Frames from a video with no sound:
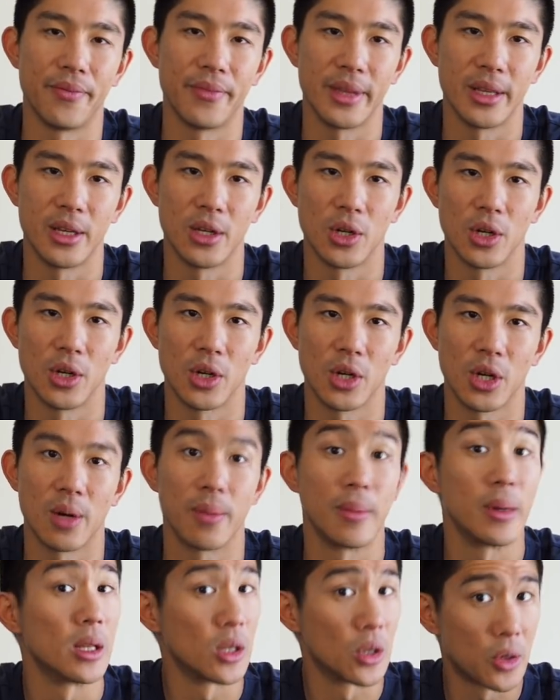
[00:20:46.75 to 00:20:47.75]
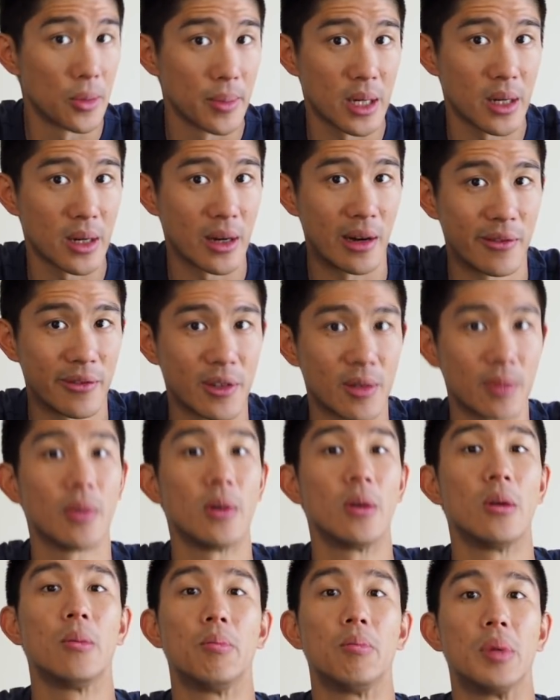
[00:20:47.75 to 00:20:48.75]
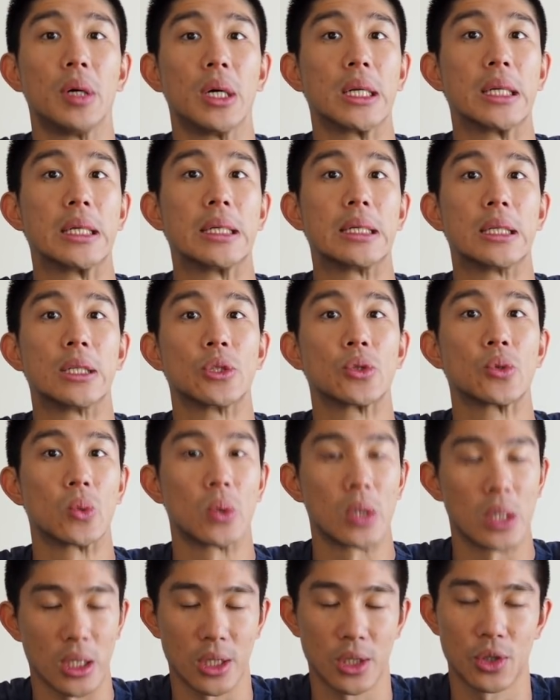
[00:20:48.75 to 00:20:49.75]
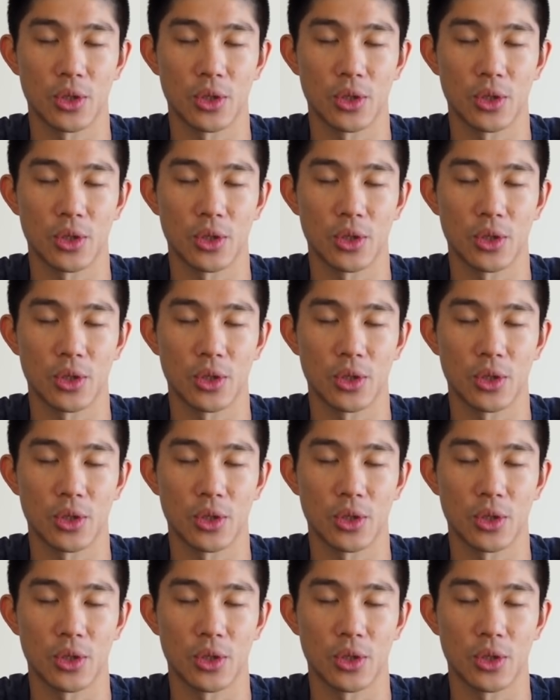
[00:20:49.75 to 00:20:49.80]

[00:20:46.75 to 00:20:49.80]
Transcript: you're gonna be a little bit uncomfortable, but it does work.